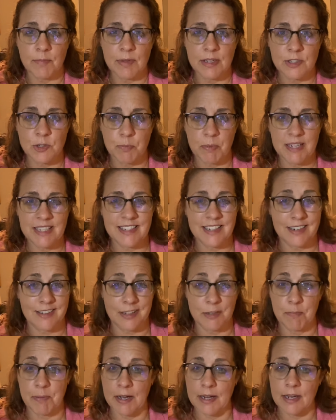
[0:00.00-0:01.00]
it's
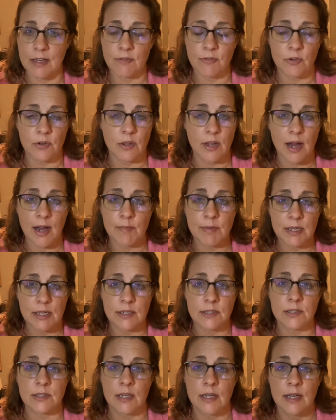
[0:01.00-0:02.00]
basically paying for
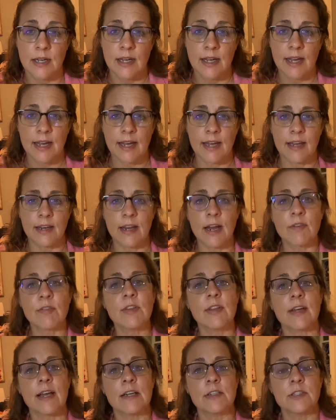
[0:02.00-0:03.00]
lobbyists and
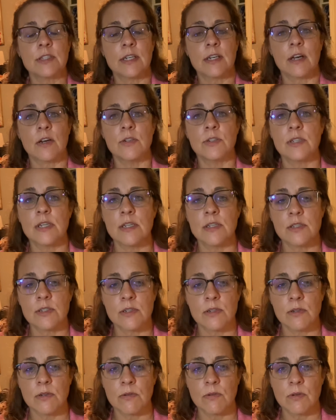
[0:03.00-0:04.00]
everything else that goes
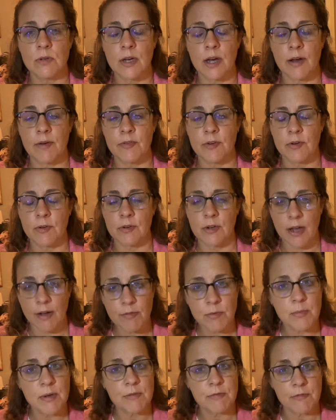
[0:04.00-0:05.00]
into
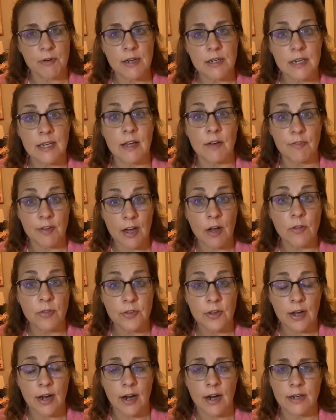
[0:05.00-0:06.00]
government funding of
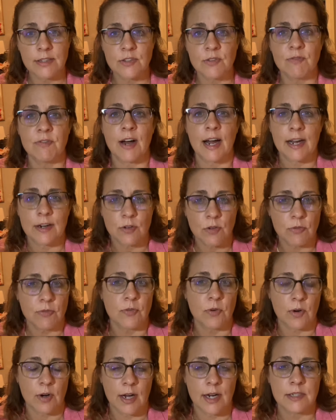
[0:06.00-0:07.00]
healthcare. It's vital
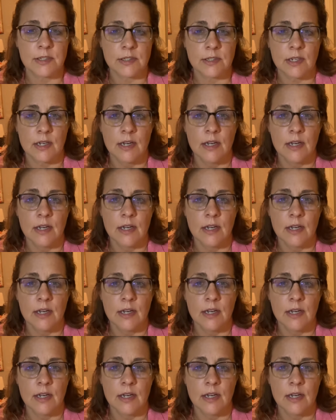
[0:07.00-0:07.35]
for us